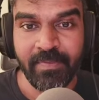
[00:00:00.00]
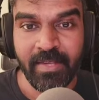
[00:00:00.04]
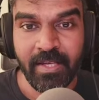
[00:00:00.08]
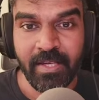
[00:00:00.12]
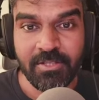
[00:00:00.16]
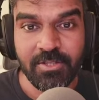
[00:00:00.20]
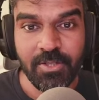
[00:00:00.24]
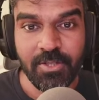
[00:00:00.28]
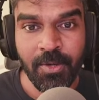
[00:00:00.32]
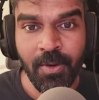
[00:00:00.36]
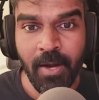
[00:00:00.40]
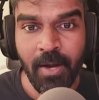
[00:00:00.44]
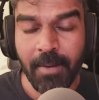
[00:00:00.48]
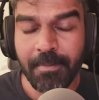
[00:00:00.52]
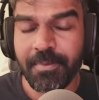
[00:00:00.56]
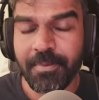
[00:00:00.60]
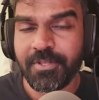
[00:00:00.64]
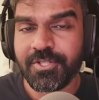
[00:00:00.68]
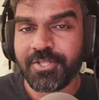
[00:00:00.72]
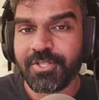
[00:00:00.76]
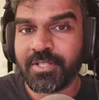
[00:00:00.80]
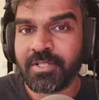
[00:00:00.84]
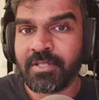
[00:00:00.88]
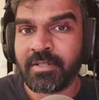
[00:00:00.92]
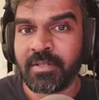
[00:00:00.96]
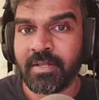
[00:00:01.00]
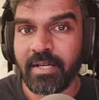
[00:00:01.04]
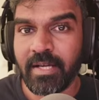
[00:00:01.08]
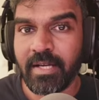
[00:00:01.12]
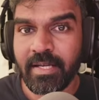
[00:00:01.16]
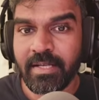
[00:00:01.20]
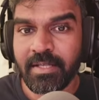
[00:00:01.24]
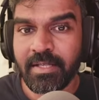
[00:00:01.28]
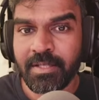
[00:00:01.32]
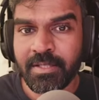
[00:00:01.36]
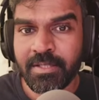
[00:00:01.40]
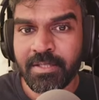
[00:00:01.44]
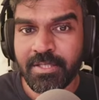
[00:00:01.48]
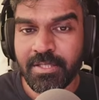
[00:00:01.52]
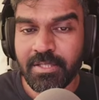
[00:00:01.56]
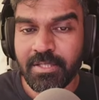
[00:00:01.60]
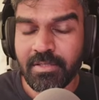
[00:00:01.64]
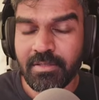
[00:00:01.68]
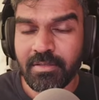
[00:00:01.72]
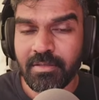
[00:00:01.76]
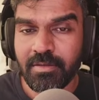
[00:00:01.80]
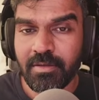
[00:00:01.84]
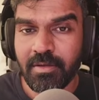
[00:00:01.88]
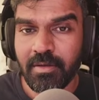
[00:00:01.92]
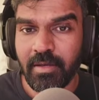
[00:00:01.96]
So aperture is
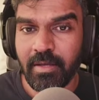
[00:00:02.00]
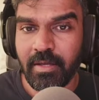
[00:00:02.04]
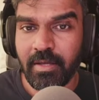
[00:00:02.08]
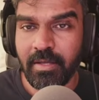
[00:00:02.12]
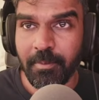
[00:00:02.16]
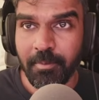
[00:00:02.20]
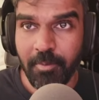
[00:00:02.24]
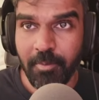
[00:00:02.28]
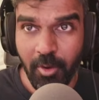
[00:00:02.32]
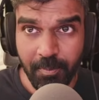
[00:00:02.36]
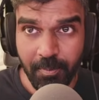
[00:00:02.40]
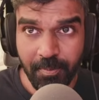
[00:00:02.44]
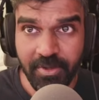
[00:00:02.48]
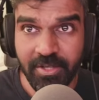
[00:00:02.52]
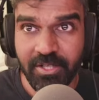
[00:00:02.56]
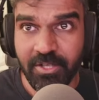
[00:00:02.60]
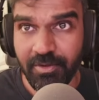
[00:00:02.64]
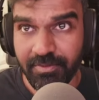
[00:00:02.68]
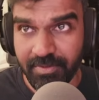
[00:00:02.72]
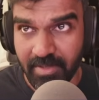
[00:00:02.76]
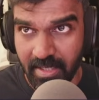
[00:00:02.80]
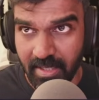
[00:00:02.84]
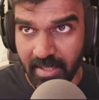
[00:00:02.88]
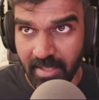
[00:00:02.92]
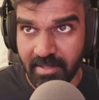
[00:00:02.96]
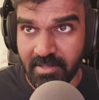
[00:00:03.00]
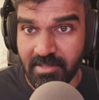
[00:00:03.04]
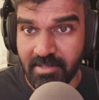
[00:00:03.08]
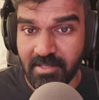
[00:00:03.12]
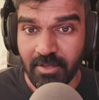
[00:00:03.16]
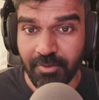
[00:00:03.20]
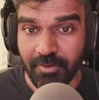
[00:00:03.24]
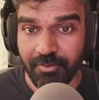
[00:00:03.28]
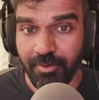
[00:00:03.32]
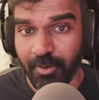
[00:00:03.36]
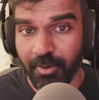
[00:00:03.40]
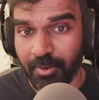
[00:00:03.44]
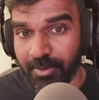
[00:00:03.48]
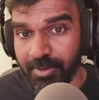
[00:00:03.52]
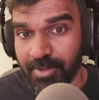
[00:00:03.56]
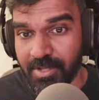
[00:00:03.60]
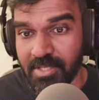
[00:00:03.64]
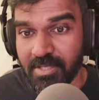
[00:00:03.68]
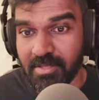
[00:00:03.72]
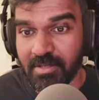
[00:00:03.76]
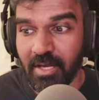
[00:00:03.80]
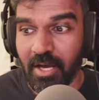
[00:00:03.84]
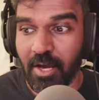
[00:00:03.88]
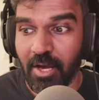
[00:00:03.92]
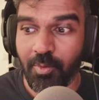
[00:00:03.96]
the property of the lens, of
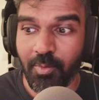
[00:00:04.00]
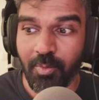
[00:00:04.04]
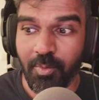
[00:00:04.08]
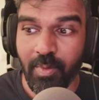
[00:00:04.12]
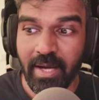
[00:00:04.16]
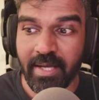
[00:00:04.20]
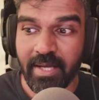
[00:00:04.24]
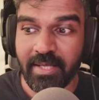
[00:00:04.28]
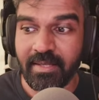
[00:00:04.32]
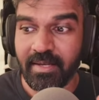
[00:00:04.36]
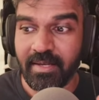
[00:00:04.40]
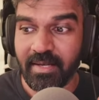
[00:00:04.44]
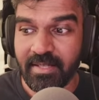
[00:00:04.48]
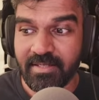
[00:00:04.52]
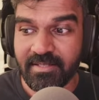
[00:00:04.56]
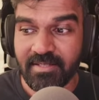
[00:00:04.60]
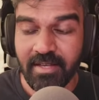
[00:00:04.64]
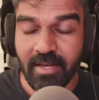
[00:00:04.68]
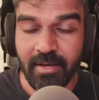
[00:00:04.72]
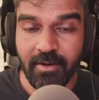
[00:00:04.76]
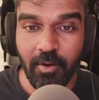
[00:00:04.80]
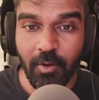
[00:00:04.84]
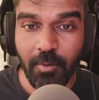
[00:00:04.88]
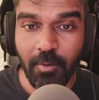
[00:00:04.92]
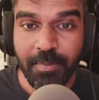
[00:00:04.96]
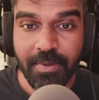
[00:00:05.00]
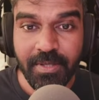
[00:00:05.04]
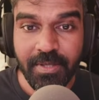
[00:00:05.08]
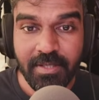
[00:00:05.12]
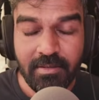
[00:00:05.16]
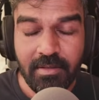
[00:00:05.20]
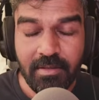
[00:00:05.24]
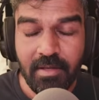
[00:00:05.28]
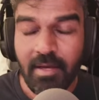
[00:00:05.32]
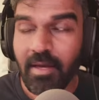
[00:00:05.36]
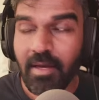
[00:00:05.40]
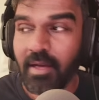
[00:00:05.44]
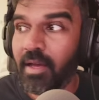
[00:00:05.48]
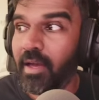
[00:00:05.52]
course, how wide the lens can open,